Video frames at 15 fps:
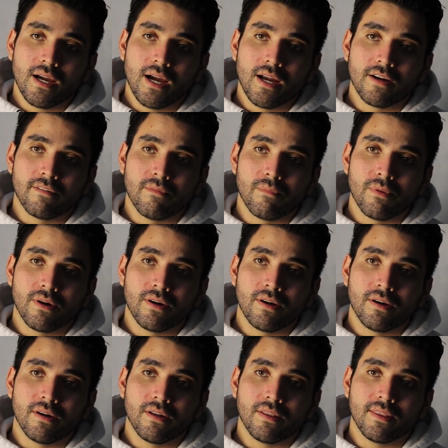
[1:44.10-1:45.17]
I
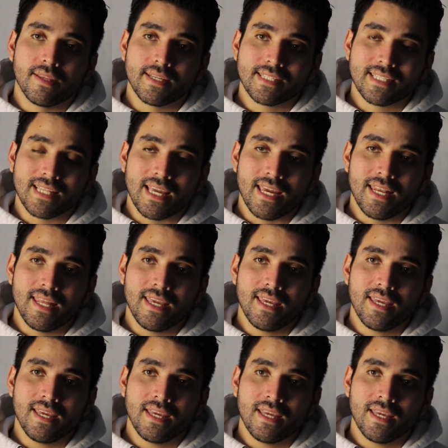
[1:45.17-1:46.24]
remember this
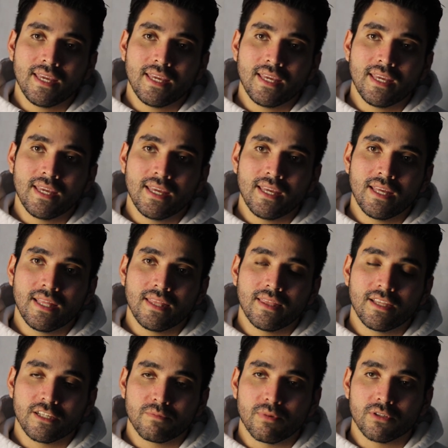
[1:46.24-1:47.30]
lady,
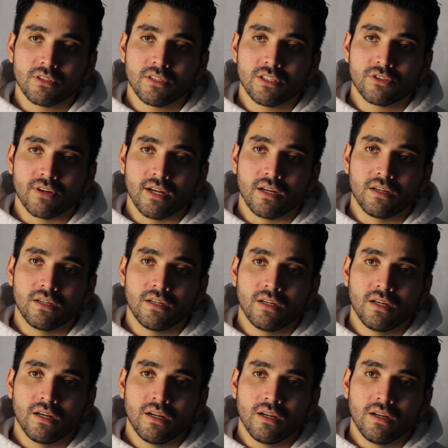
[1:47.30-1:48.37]
this personal trainer,
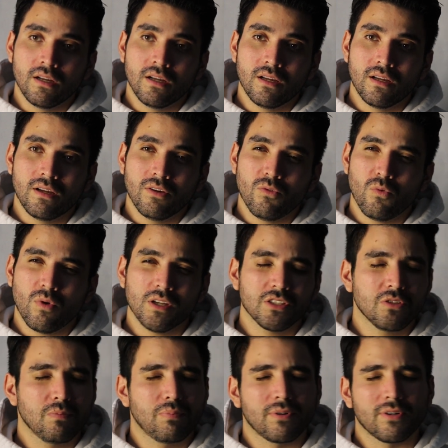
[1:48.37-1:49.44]
was
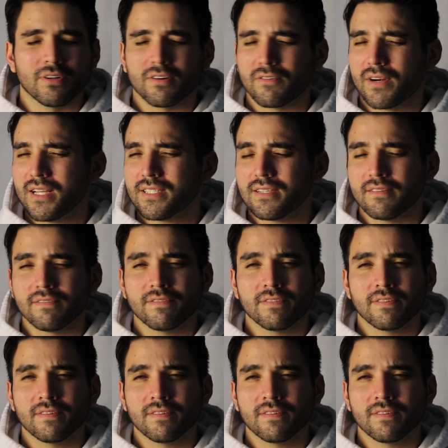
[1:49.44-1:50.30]
super aggressive.